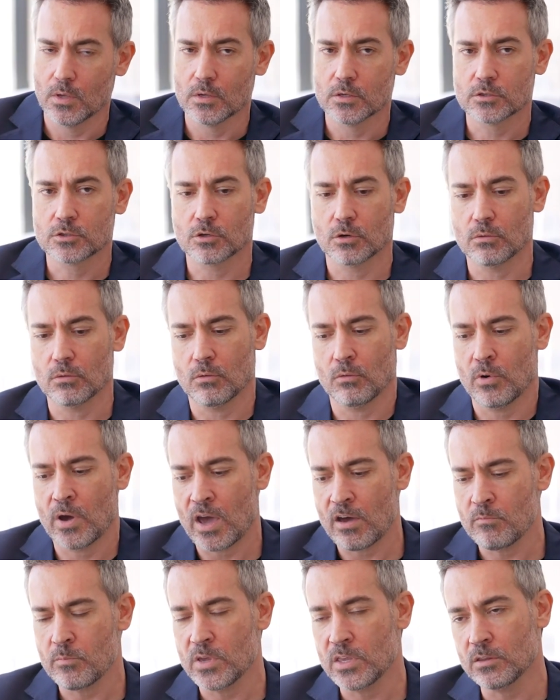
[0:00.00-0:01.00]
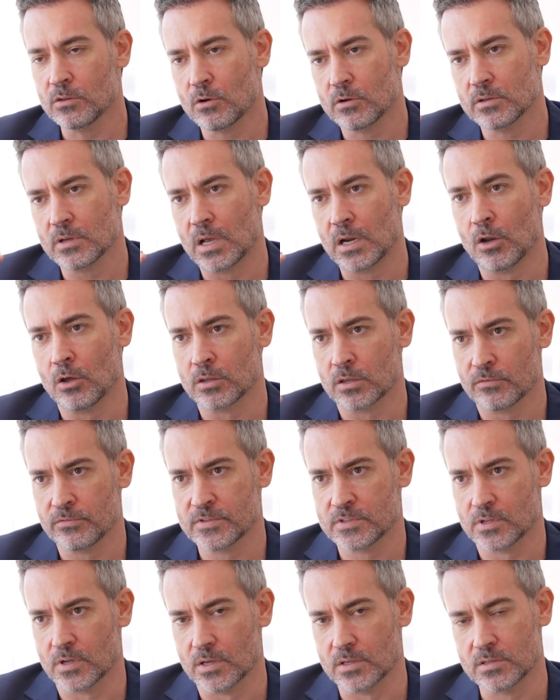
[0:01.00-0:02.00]
So we have been doing a lot of
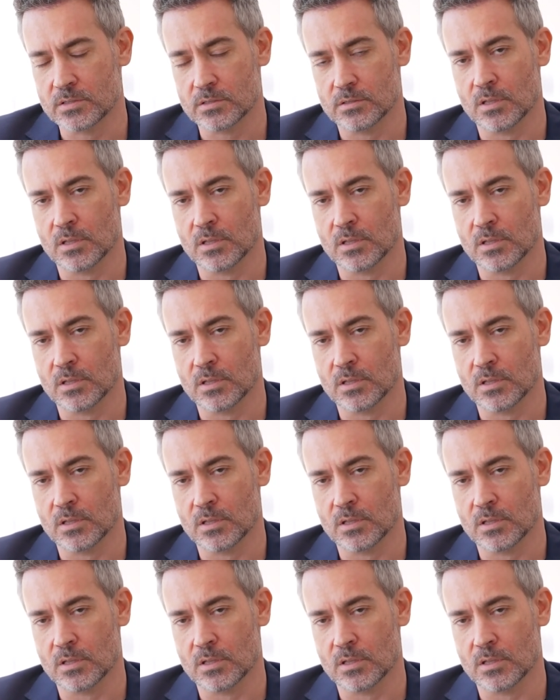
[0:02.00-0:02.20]
studies.